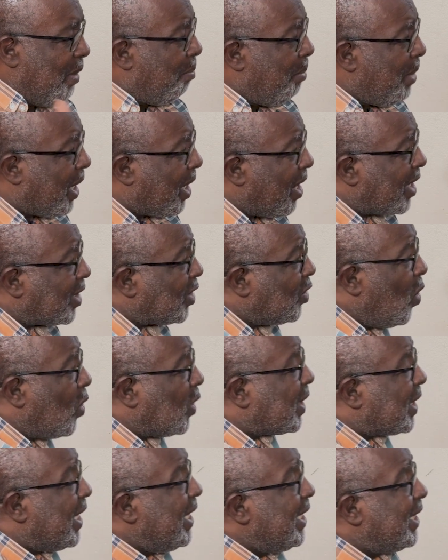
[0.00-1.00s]
Because those
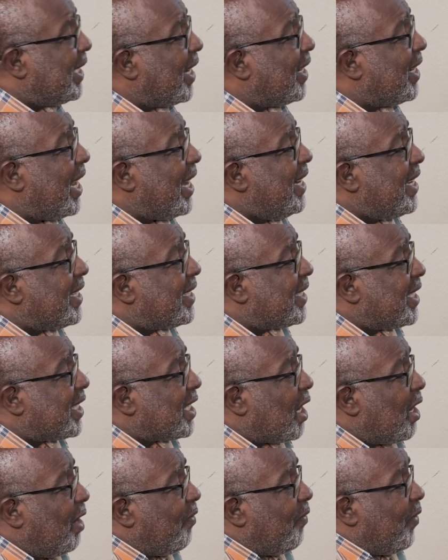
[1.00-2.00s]
things are not
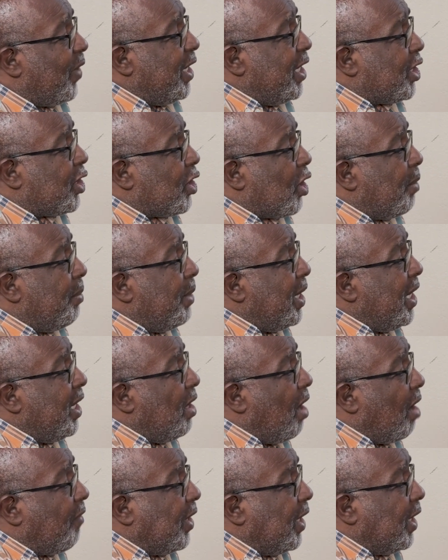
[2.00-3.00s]
necessarily determined
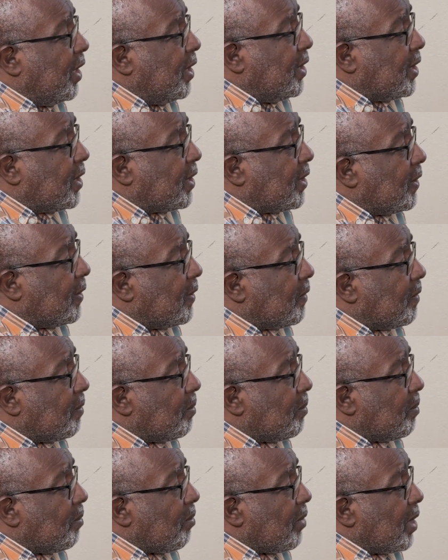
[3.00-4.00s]
economics.
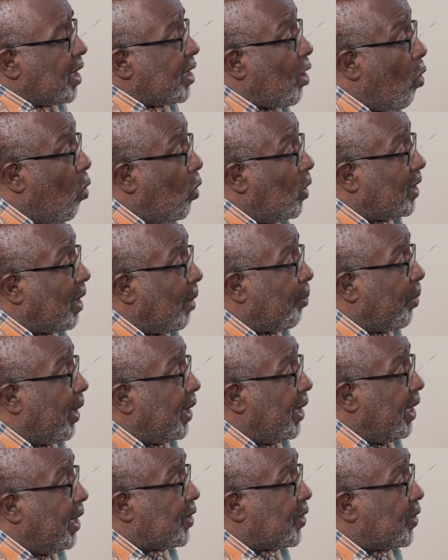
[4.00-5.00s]
It's just a great
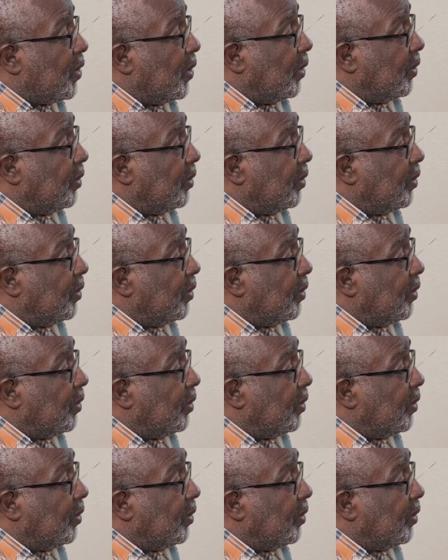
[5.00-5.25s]
issue.